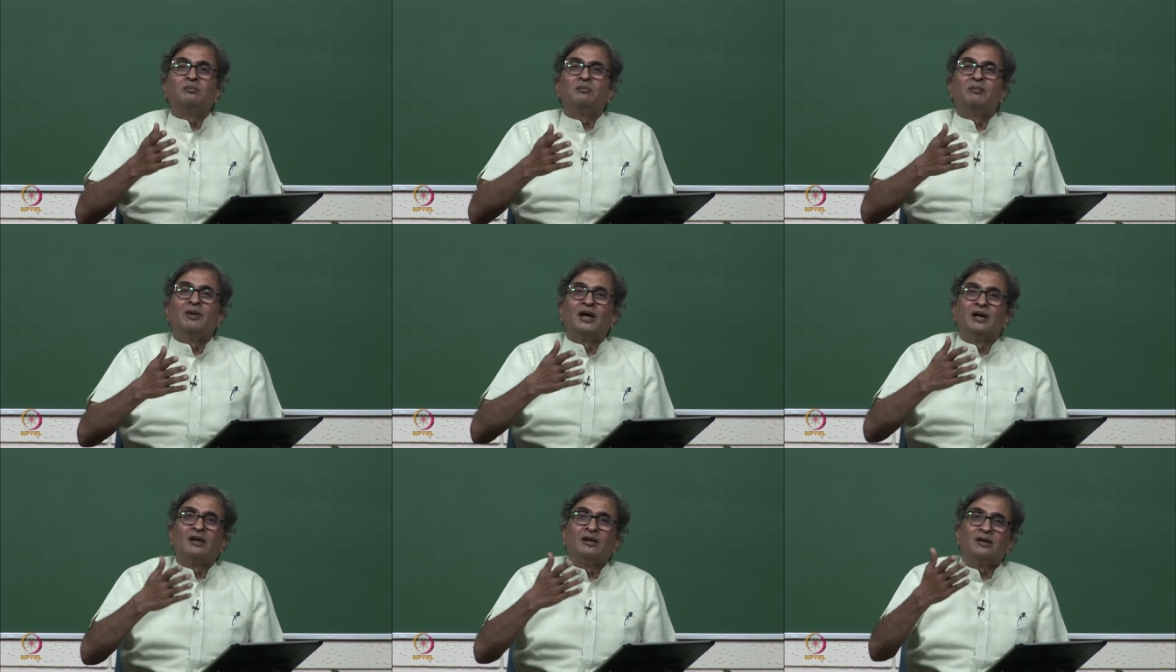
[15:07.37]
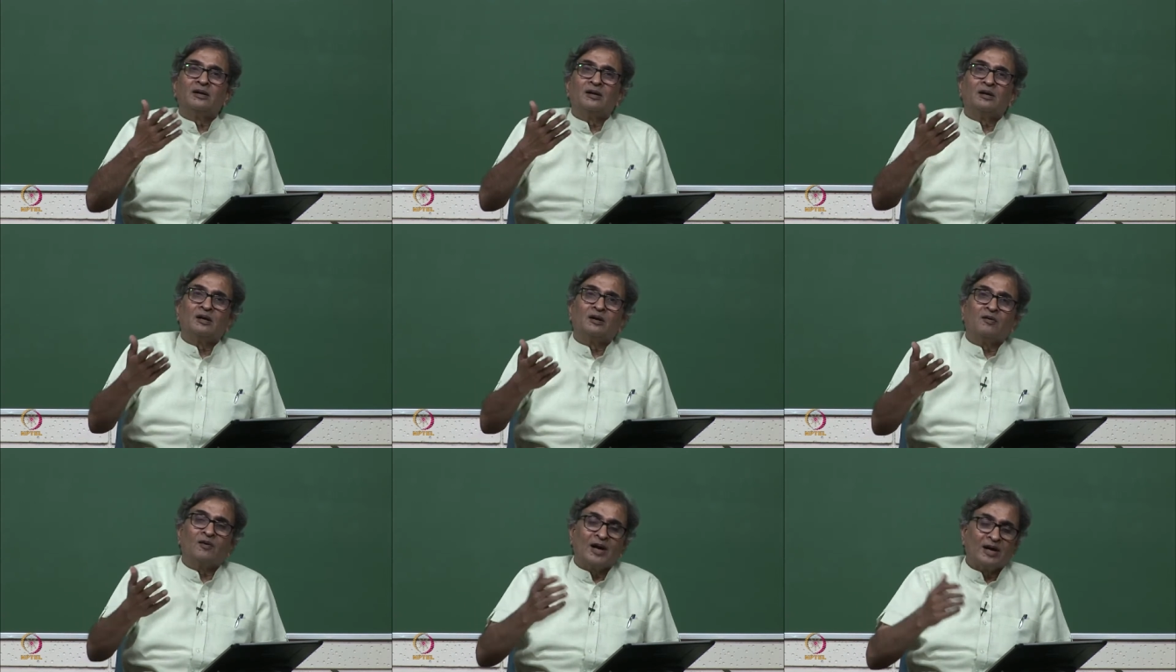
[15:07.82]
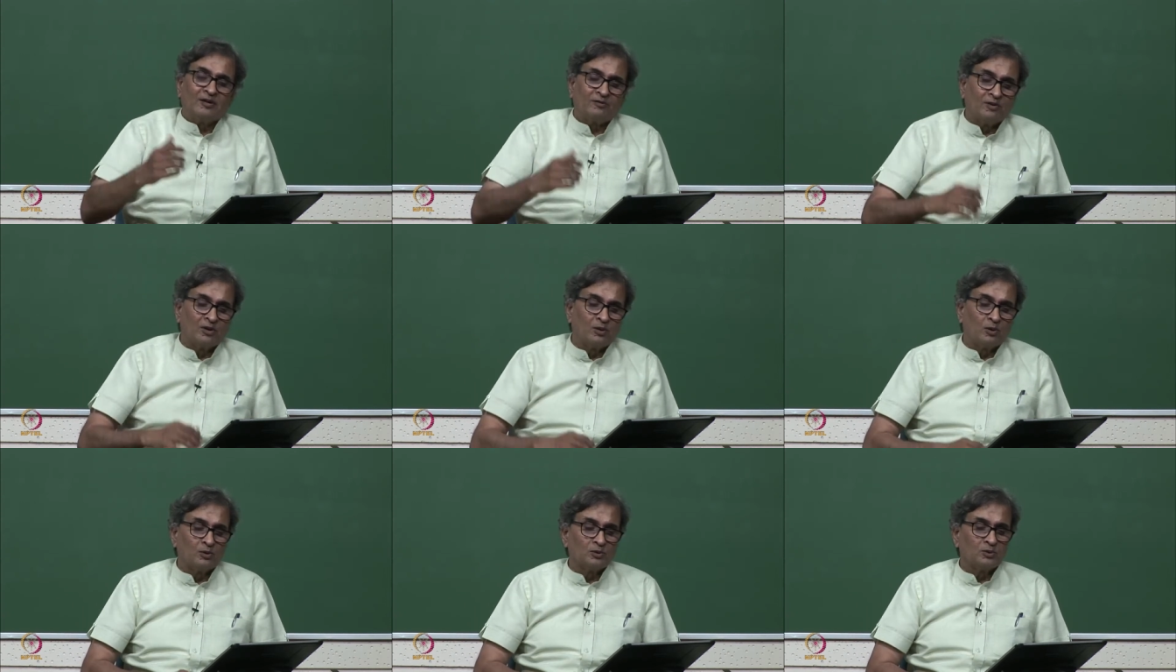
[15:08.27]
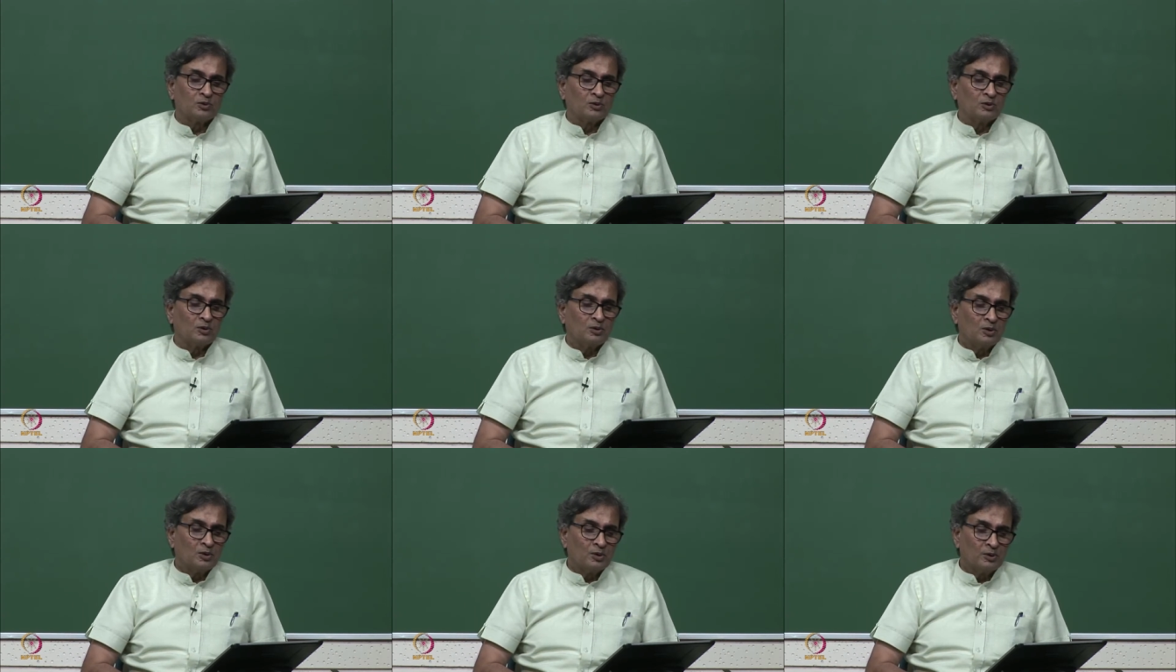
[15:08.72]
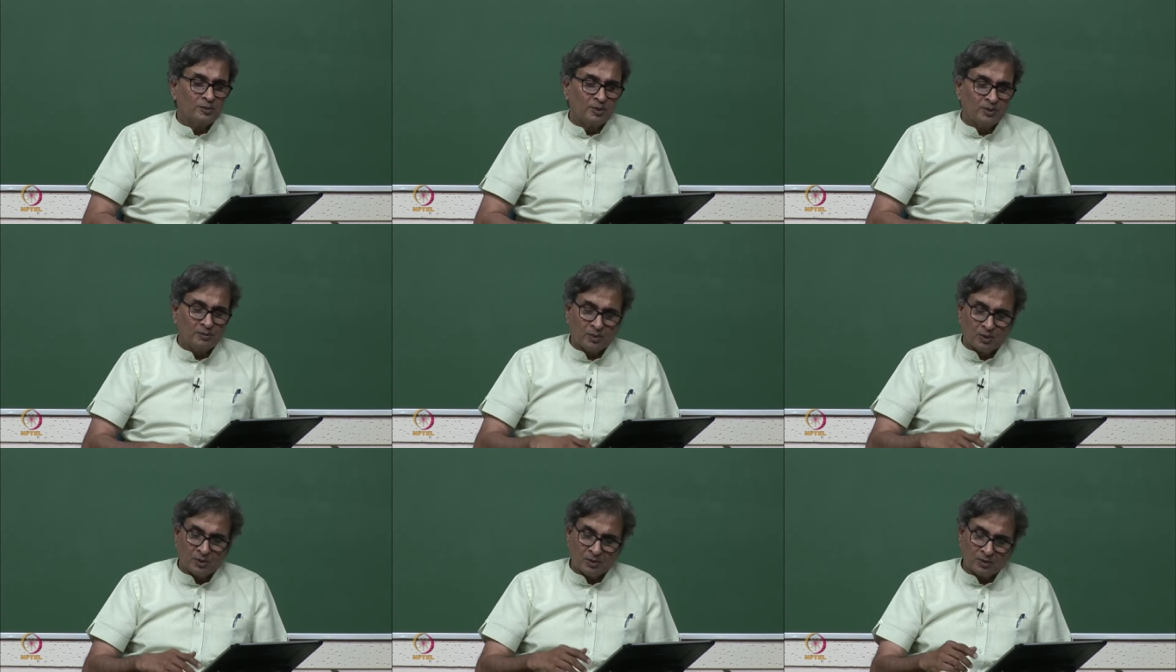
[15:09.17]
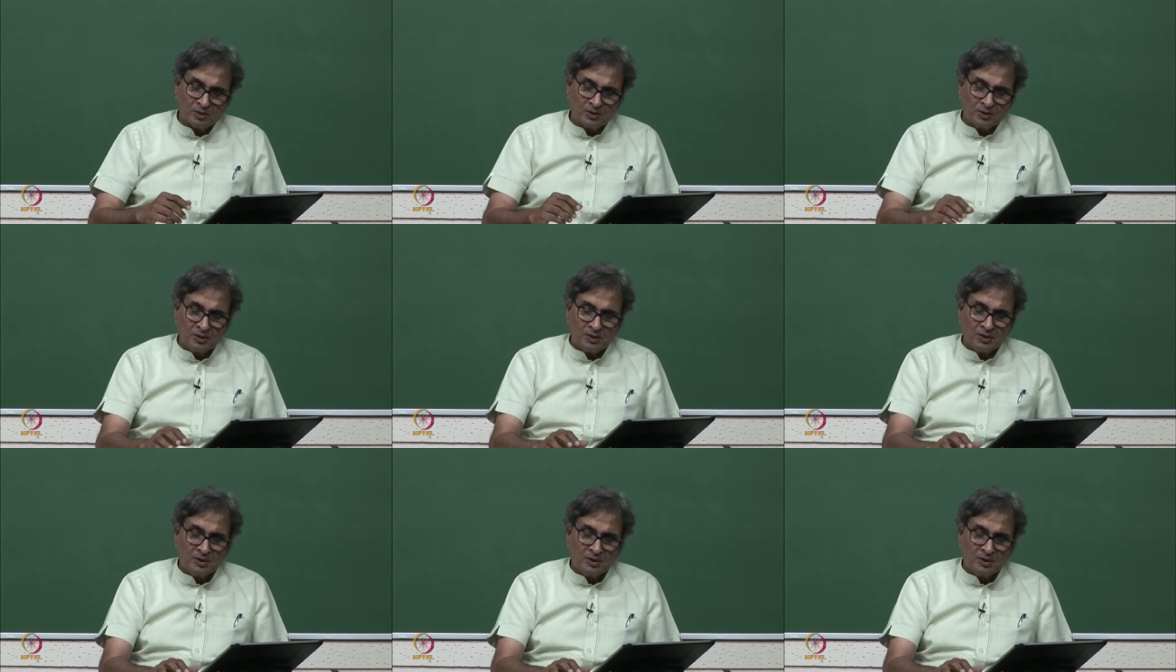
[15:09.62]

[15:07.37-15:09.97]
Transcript: Material required will also be more,